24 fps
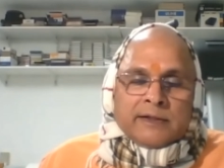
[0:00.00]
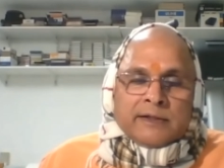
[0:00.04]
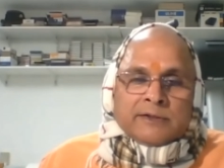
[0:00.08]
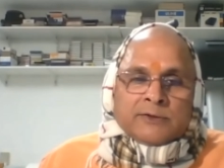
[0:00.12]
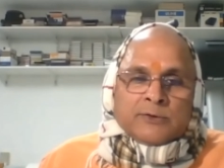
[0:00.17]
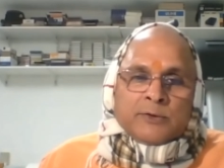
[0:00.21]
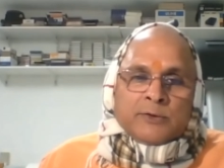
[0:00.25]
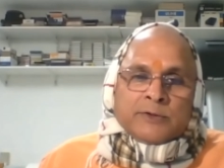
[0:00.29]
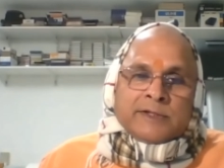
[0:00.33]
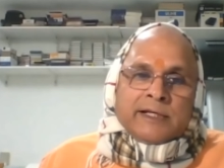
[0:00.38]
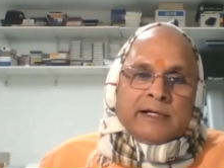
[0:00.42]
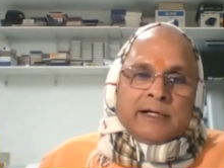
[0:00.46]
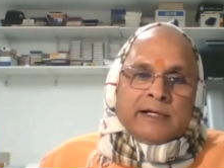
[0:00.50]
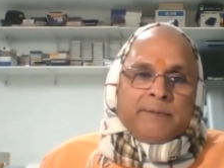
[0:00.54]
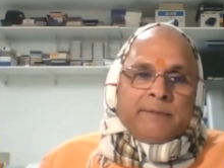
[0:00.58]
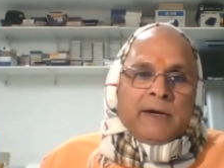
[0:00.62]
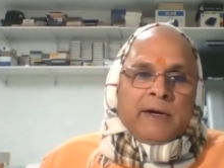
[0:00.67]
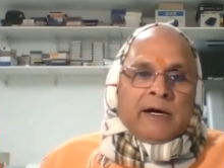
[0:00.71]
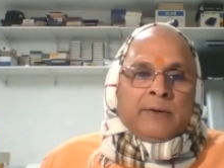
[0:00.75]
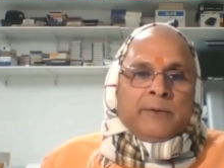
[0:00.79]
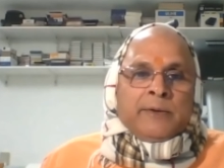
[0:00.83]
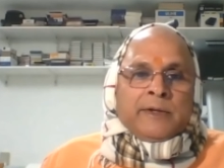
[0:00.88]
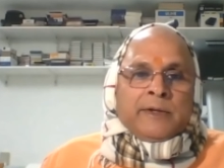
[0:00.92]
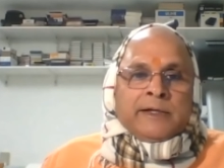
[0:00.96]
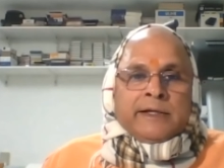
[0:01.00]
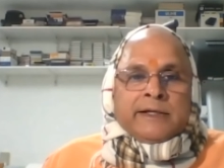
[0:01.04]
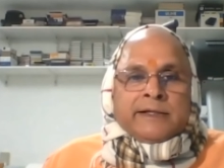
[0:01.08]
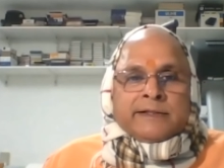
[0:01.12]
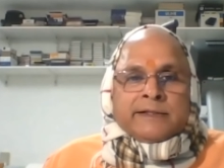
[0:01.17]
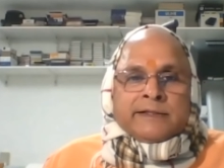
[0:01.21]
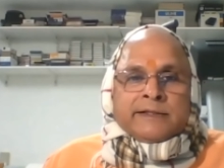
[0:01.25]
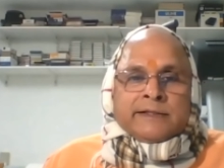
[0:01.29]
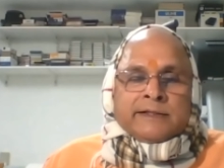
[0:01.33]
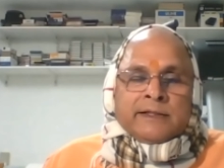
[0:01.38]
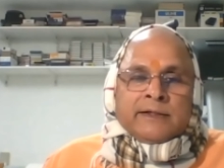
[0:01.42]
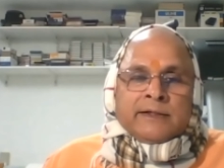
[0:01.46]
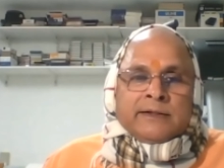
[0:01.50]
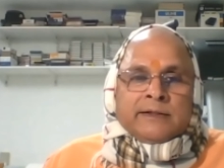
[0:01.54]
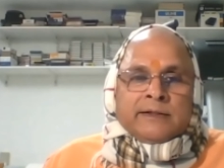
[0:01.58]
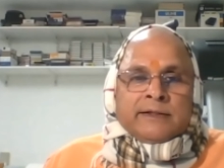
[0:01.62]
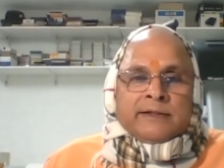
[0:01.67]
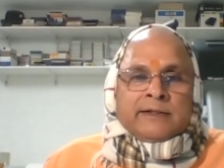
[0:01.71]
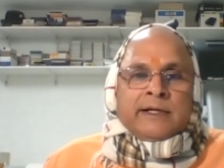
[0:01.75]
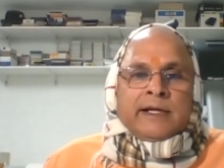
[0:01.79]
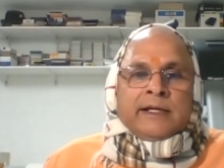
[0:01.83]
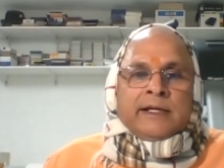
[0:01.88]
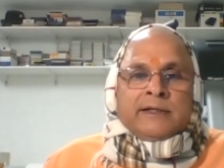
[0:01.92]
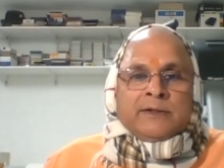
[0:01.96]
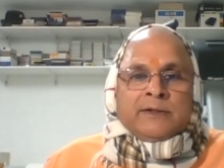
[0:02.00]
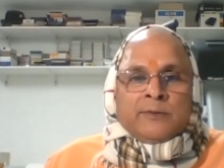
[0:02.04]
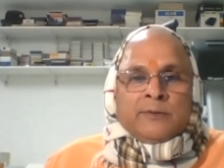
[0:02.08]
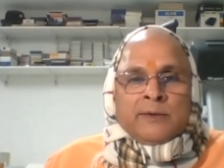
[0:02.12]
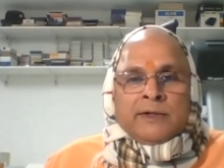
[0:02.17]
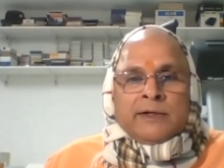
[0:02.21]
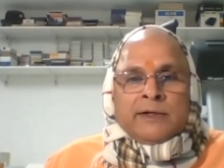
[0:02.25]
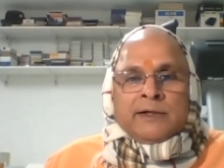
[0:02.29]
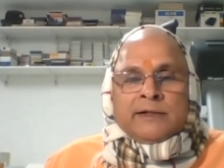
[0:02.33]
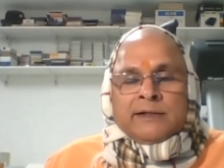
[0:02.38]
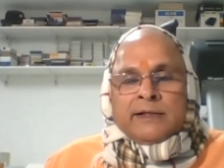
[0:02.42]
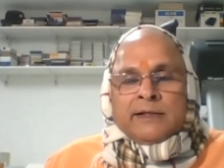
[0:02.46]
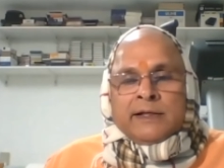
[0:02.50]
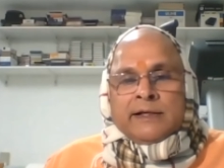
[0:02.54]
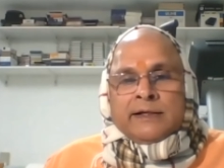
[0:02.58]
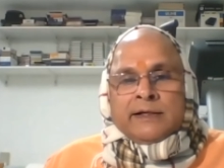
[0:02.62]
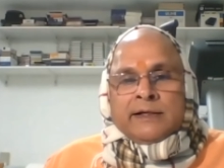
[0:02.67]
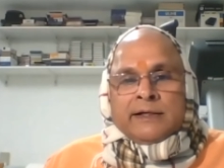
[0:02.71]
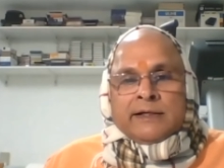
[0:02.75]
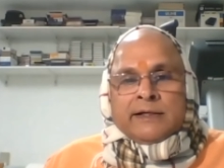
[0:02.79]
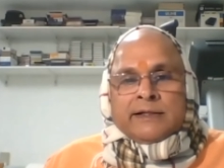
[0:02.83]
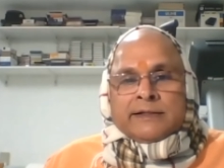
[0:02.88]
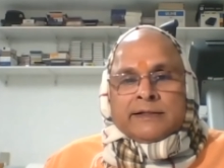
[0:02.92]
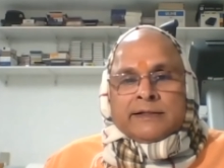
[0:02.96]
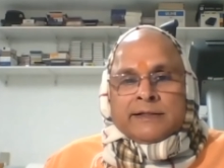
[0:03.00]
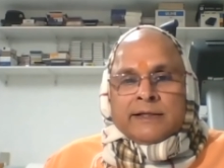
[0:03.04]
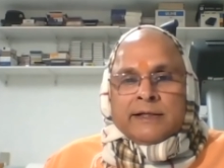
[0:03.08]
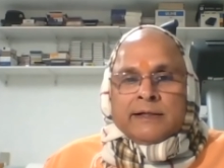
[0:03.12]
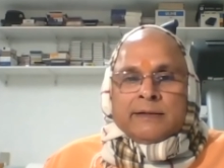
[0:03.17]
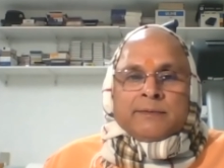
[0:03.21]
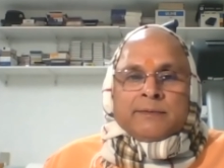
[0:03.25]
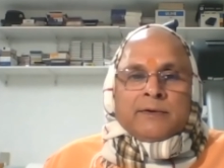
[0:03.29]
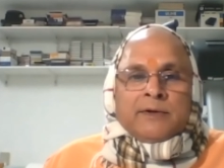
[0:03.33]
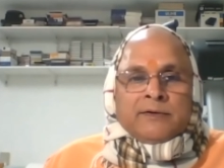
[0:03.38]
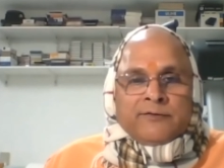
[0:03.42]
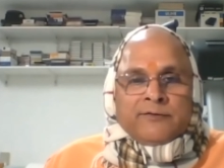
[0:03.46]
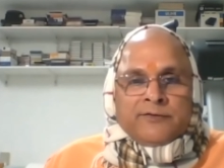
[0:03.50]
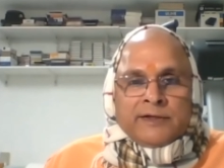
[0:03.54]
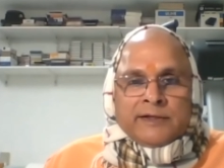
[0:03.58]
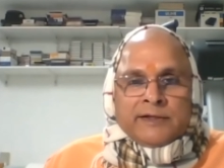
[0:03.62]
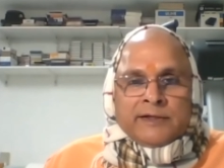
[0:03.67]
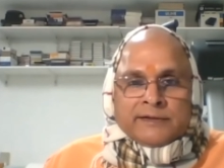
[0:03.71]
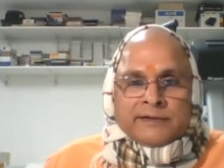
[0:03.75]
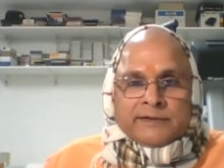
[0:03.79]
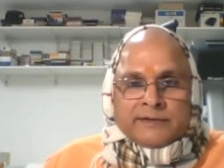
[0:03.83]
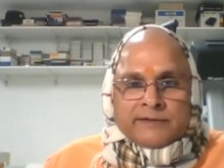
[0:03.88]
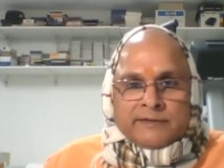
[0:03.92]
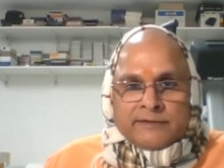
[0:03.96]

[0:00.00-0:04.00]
So self-awareness is the right word than self-confidence.